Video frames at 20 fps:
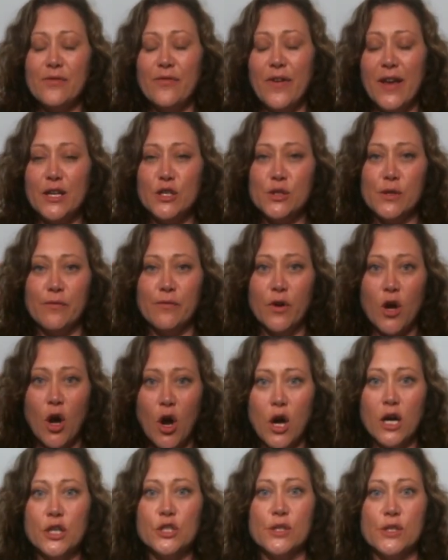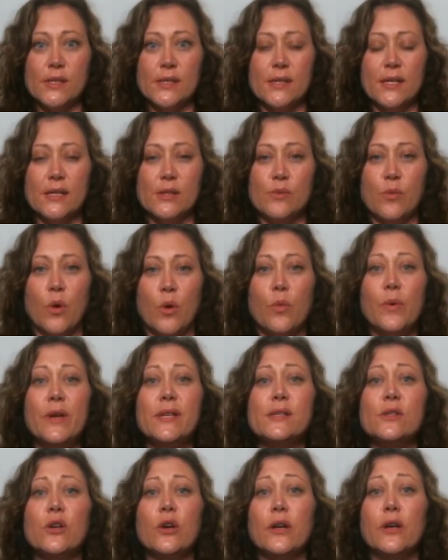phase of consciousness where we
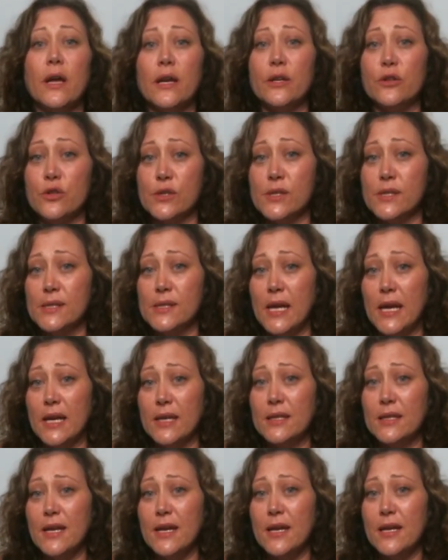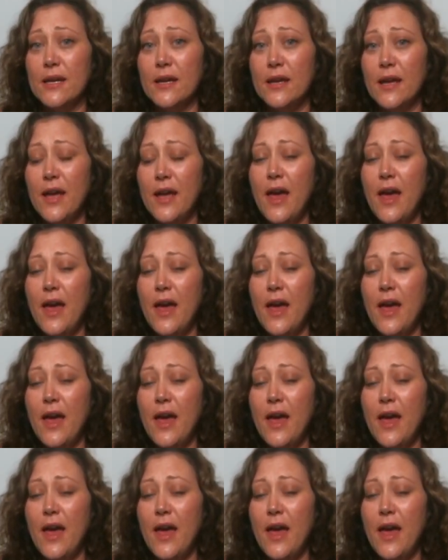start understanding